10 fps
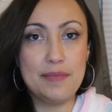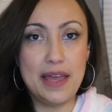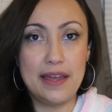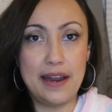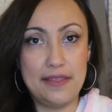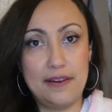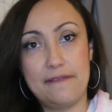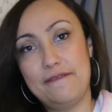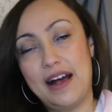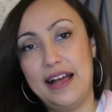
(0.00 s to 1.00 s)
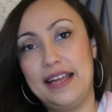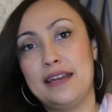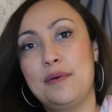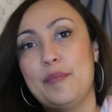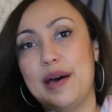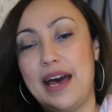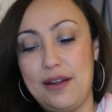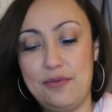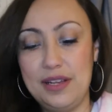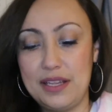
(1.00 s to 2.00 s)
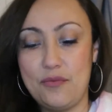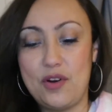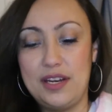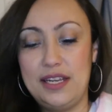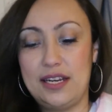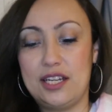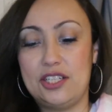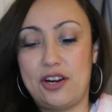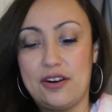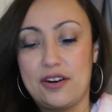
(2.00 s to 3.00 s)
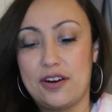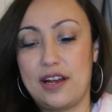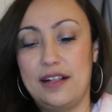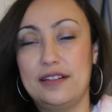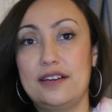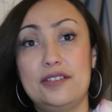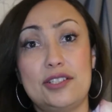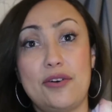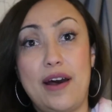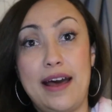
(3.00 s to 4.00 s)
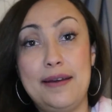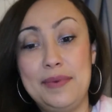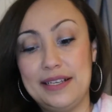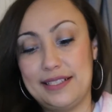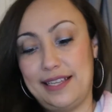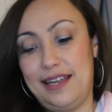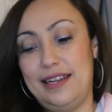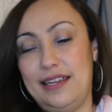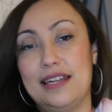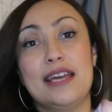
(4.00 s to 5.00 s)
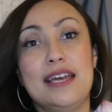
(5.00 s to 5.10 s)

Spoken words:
and they're fine, but I really wanted a darker color, so I'm excited